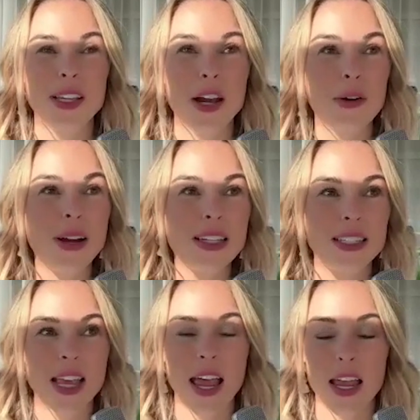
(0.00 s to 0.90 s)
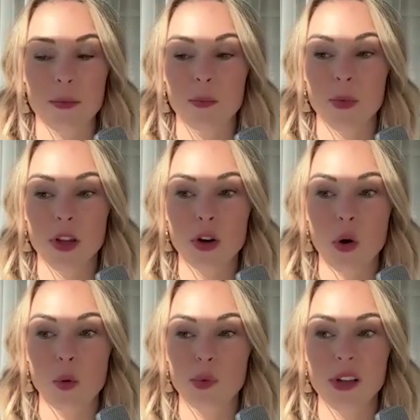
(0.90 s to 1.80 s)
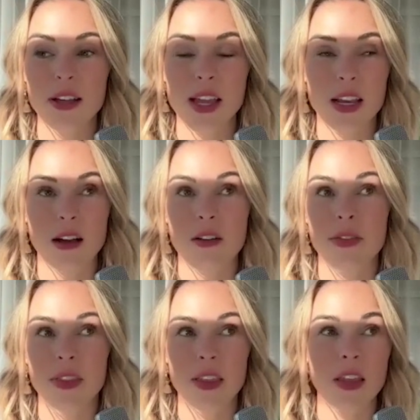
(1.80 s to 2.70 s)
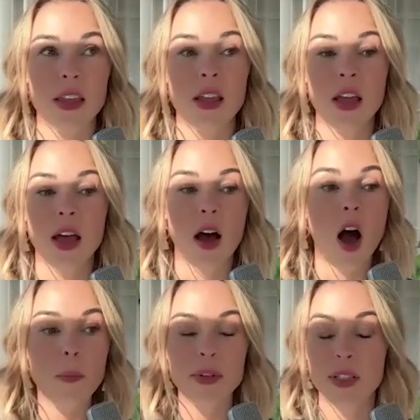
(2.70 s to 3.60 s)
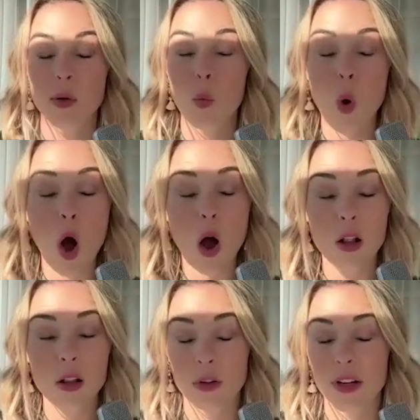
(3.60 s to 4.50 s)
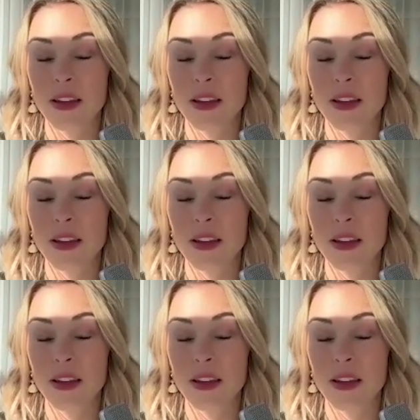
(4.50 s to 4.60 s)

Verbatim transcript: I always say, you know, plug it on the opposite wall, or